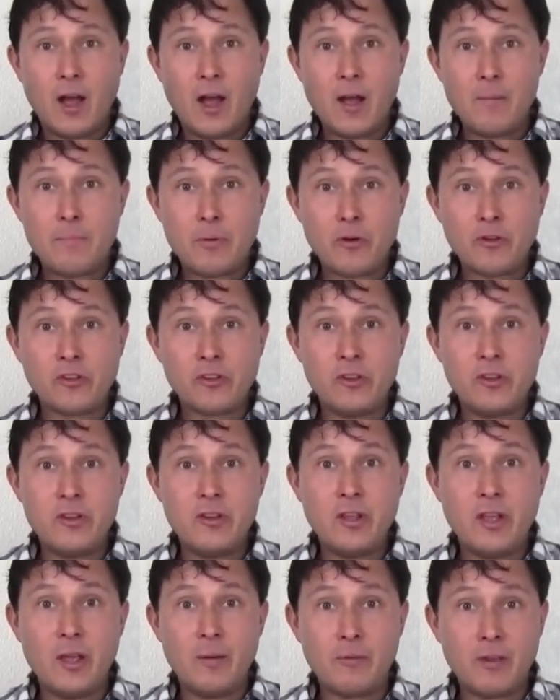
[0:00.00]
I
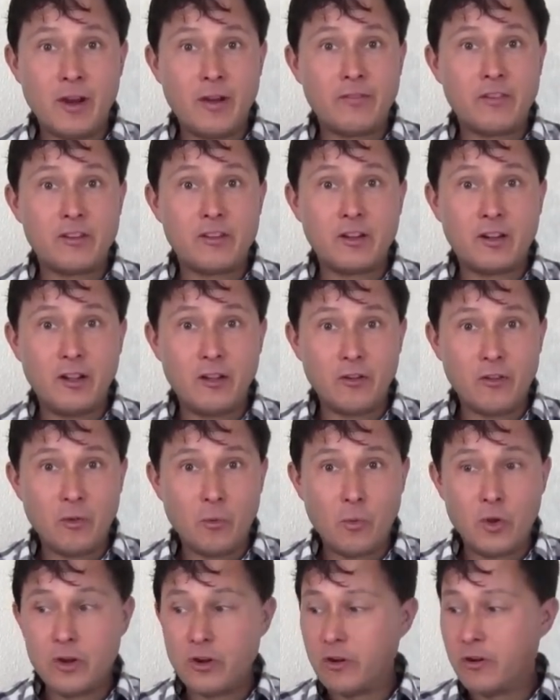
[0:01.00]
personally am gonna have to declare
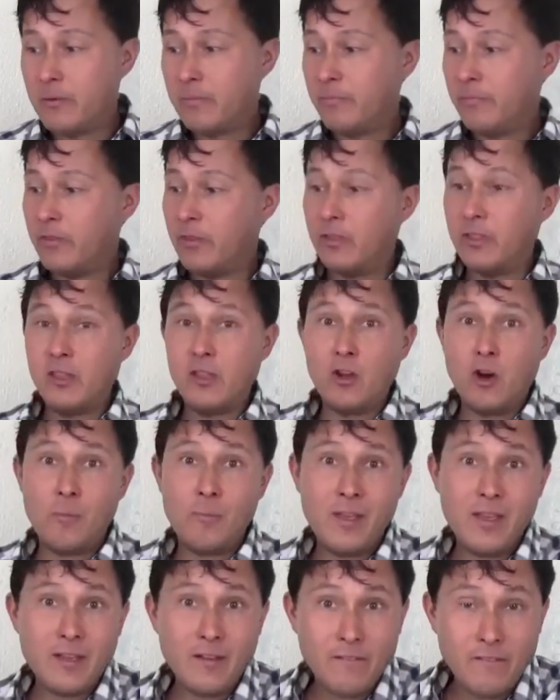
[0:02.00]
the winner, the
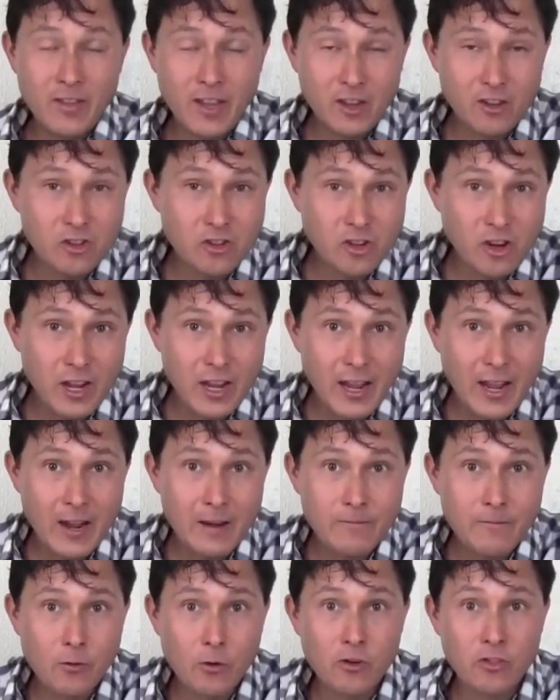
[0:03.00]
Omega
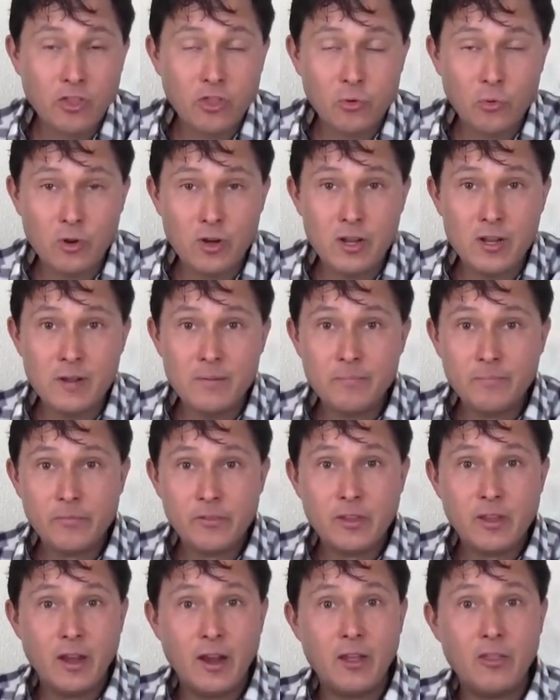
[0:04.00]
VSJ843,
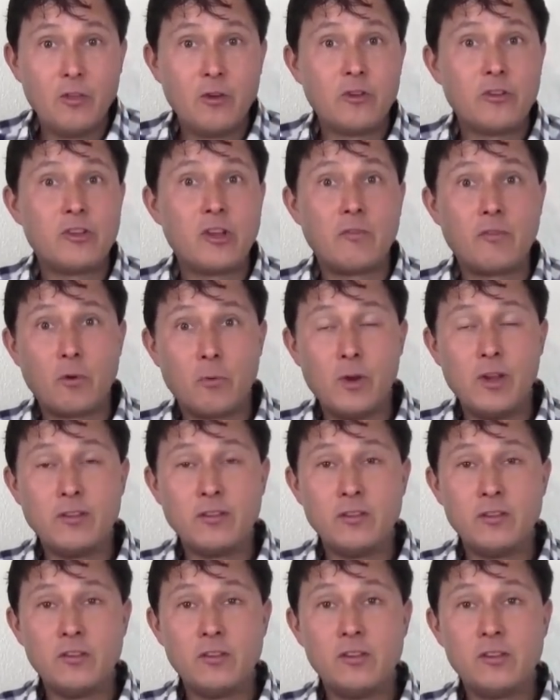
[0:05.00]
and there's several
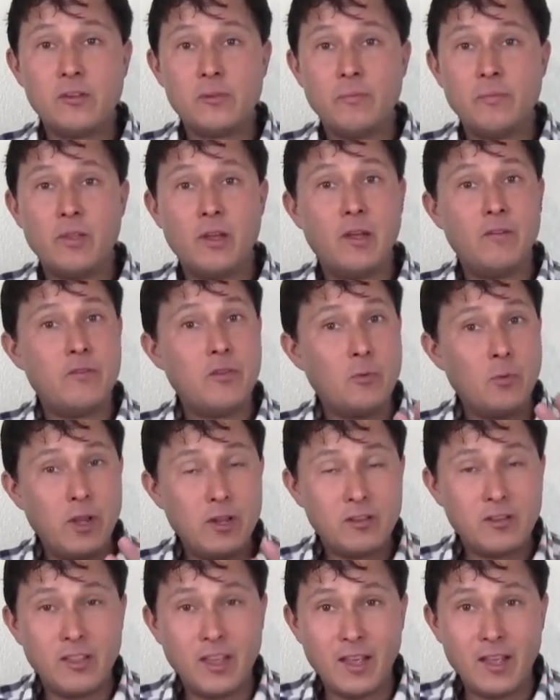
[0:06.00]
reasons. If you
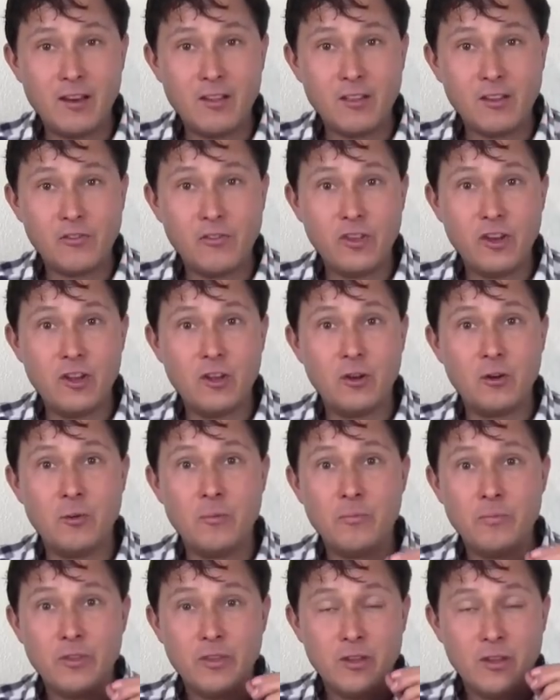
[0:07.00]
wait to the end of this
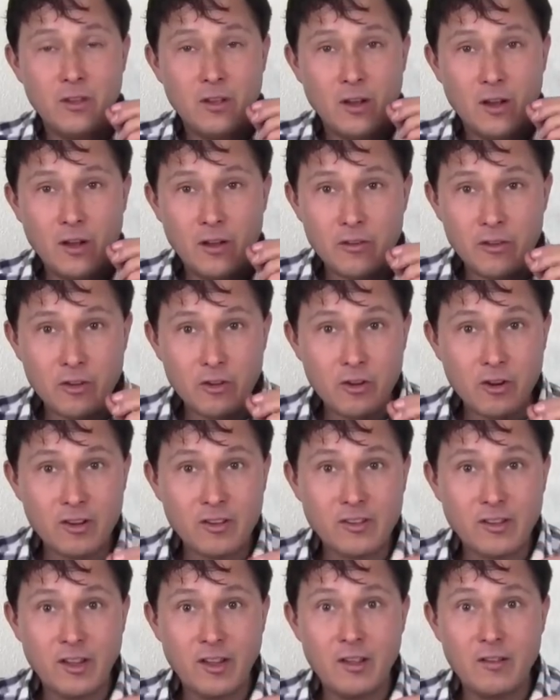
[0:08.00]
video, you're gonna
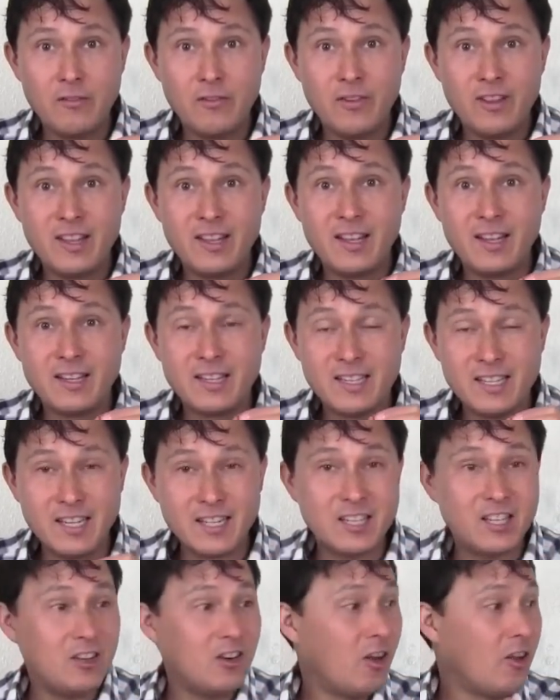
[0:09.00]
save a
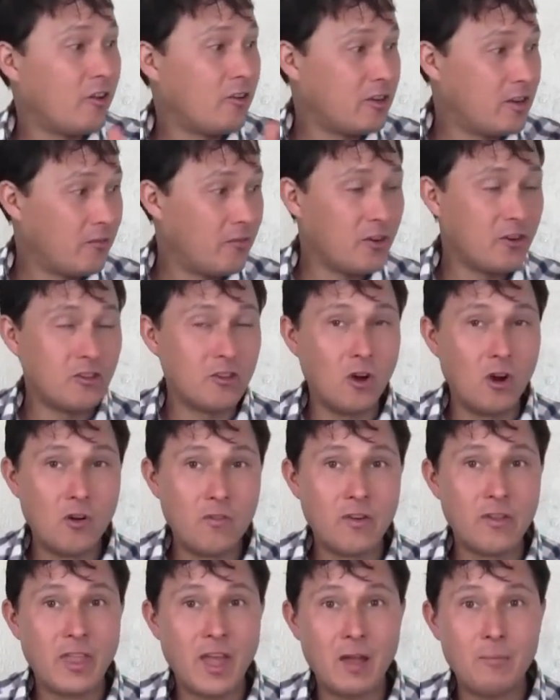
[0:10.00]
$60 difference
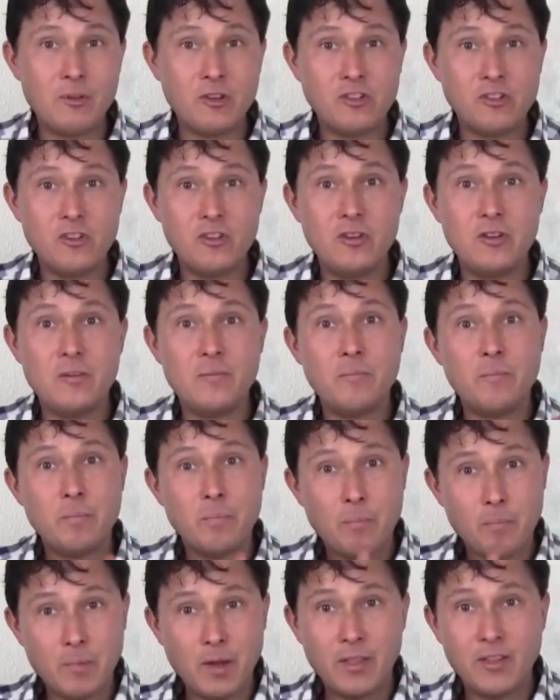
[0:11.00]
over that machine
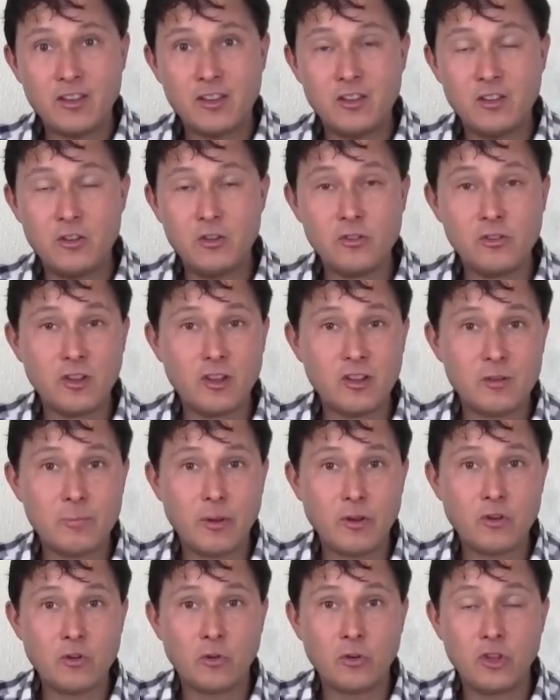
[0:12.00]
by this using a
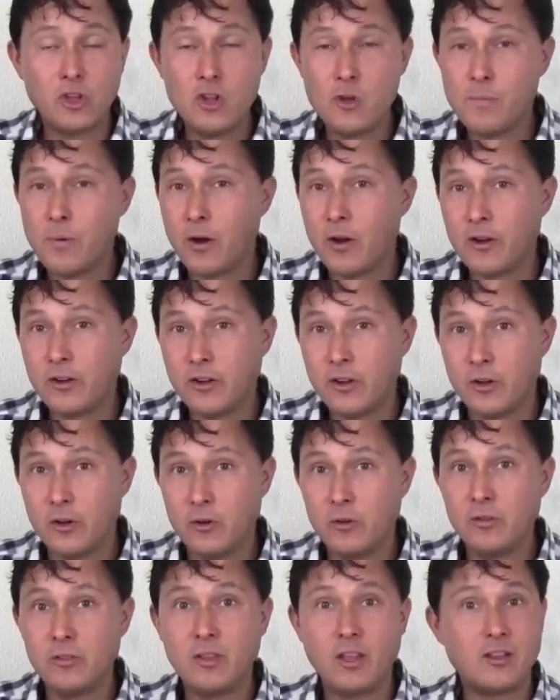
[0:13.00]
special coupon
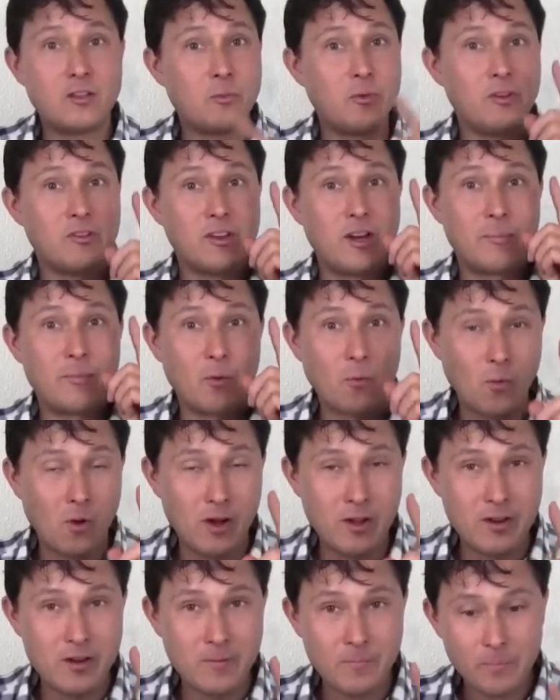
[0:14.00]
code. That's reason number
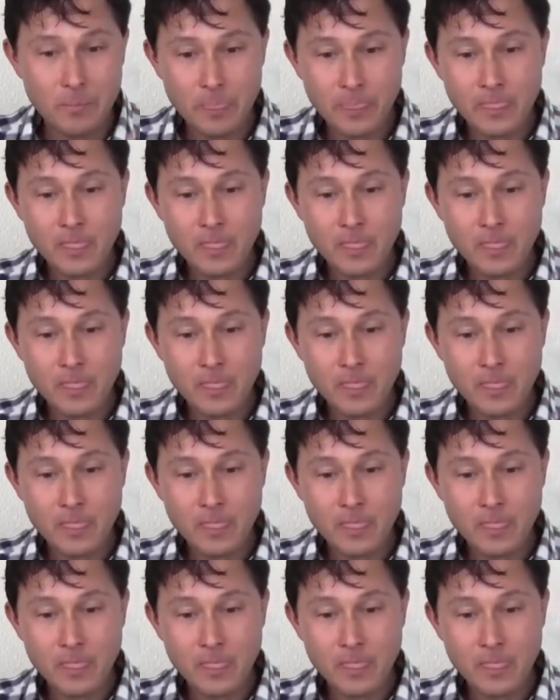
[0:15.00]
one.